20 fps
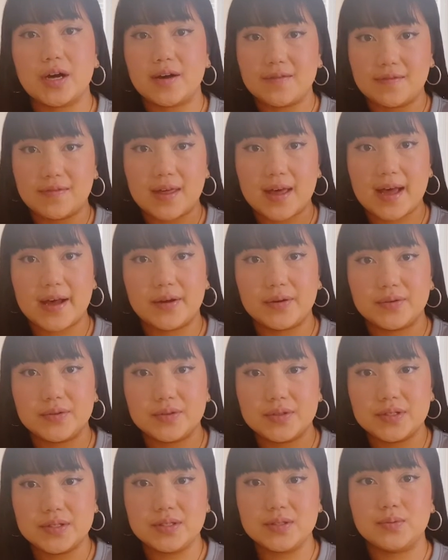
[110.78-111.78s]
of the
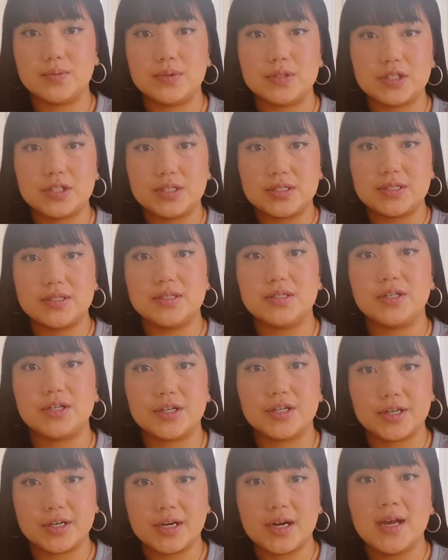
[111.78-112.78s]
house, which is
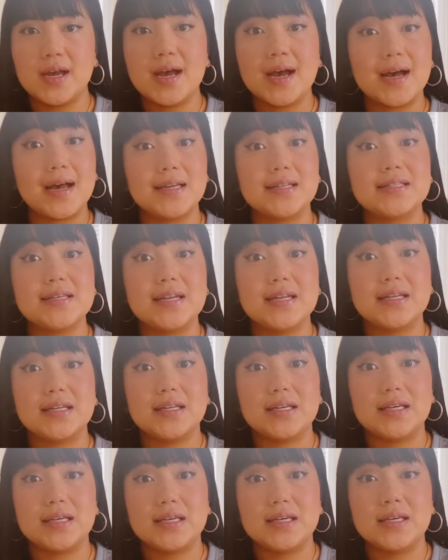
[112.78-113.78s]
your
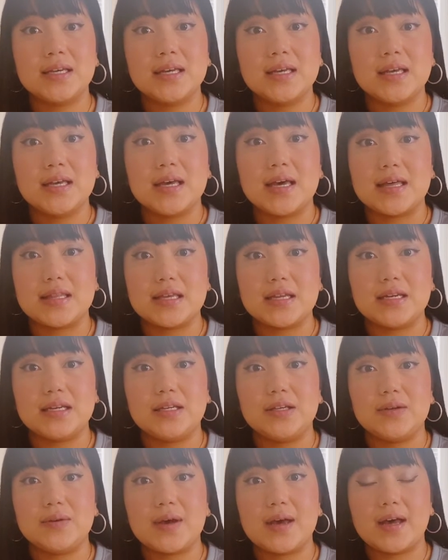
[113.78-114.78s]
identity, and
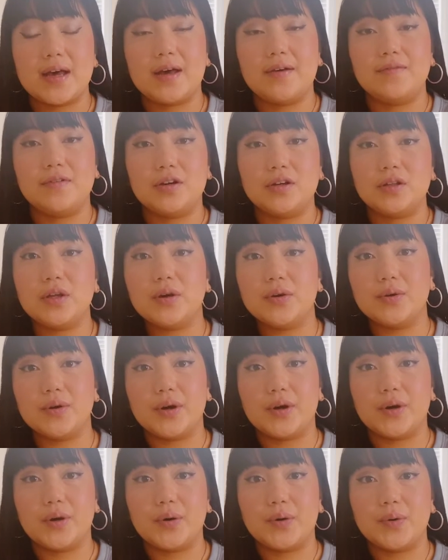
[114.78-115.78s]
then you have your
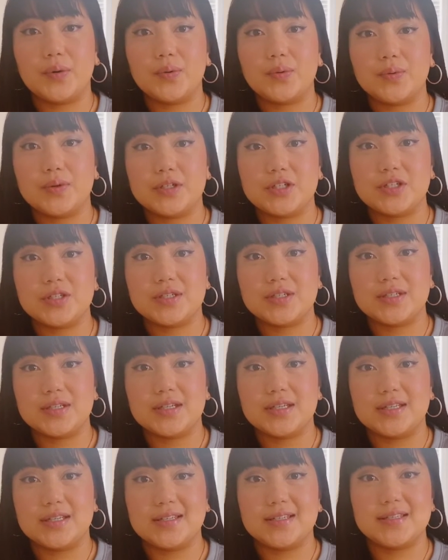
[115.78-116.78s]
logo, which
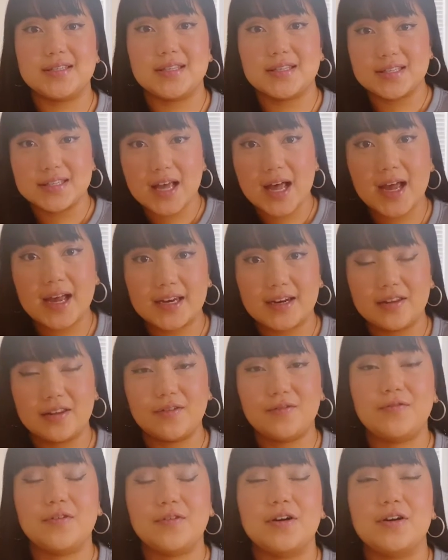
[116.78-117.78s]
is the sign on
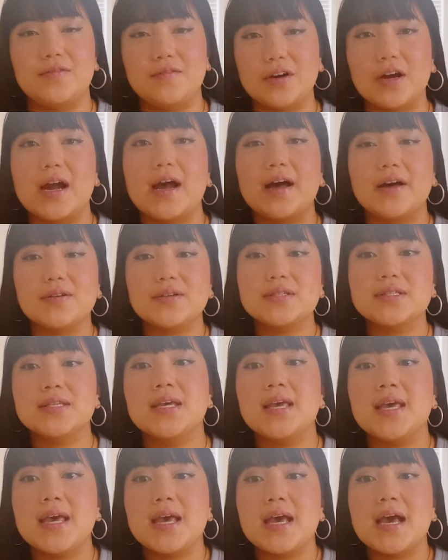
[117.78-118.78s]
the front of your
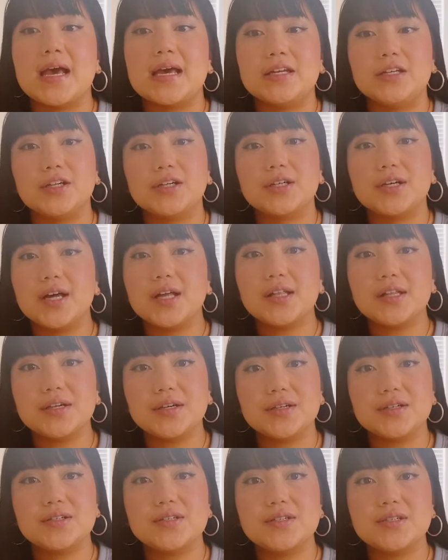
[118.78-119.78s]
house, and your
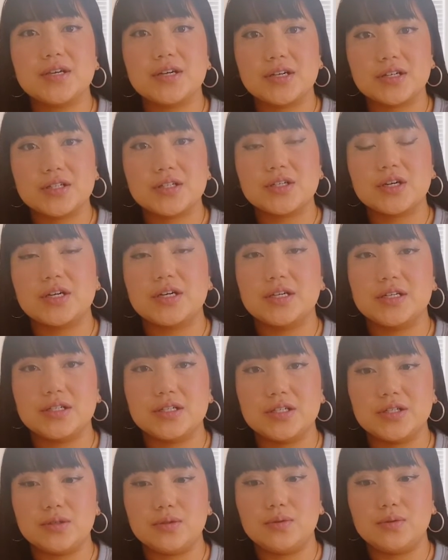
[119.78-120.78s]
colors are
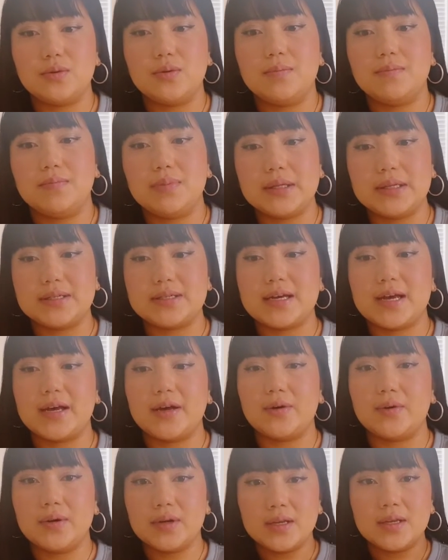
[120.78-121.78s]
starting to build
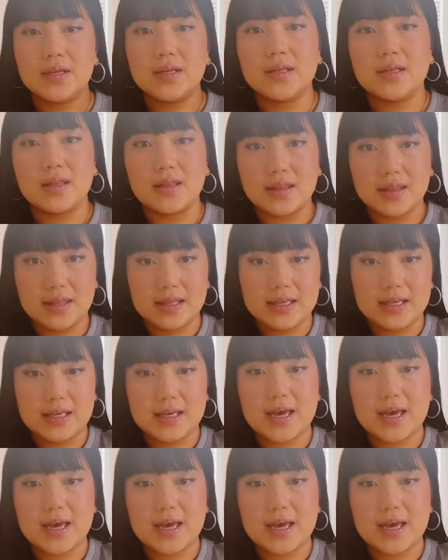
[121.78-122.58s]
out the